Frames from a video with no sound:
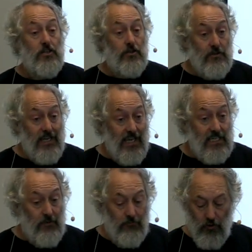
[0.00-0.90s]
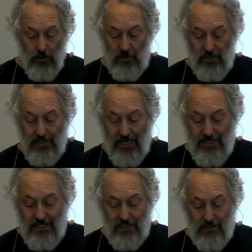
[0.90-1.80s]
Two days before the world
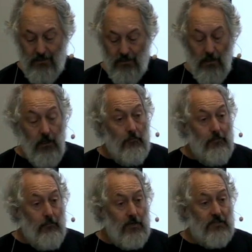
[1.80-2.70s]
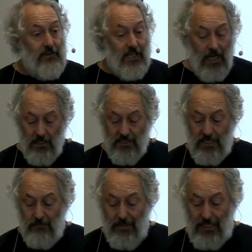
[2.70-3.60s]
ended, members of a
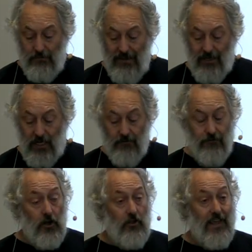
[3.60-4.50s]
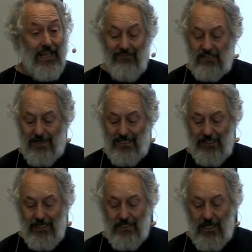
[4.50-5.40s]
cult in Middle America followed their charismatic
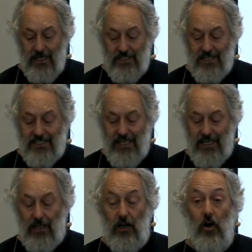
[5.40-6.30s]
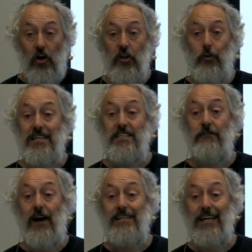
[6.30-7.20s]
leader into the sea on a quest
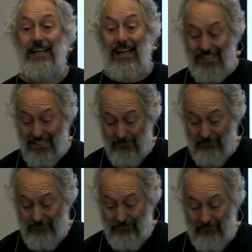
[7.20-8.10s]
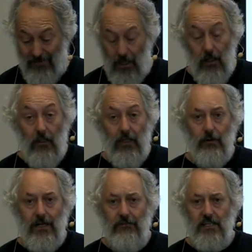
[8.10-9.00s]
to find Atlantis. They
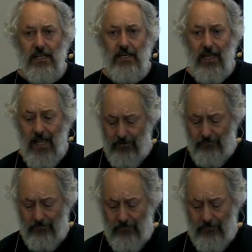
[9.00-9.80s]
were never seen again.